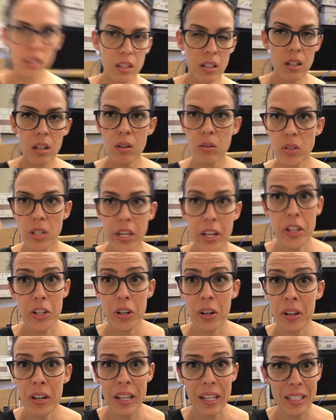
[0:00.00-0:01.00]
no
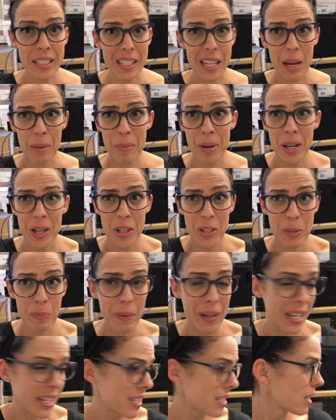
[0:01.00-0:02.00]
teacher needs that much
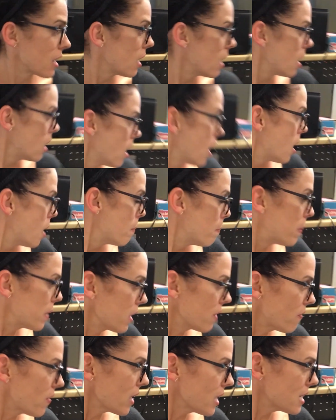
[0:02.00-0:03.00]
space. But
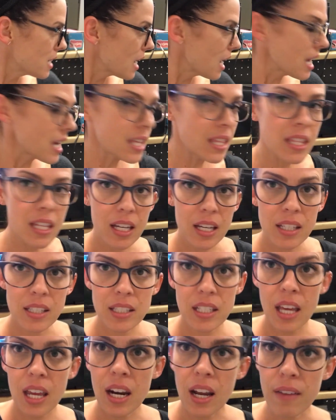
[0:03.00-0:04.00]
if I take
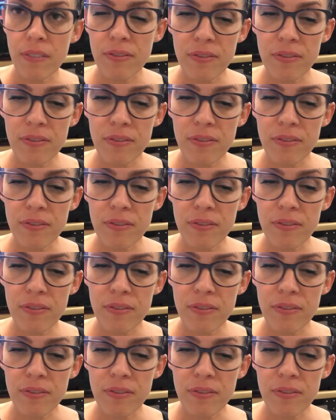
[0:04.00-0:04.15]
this and I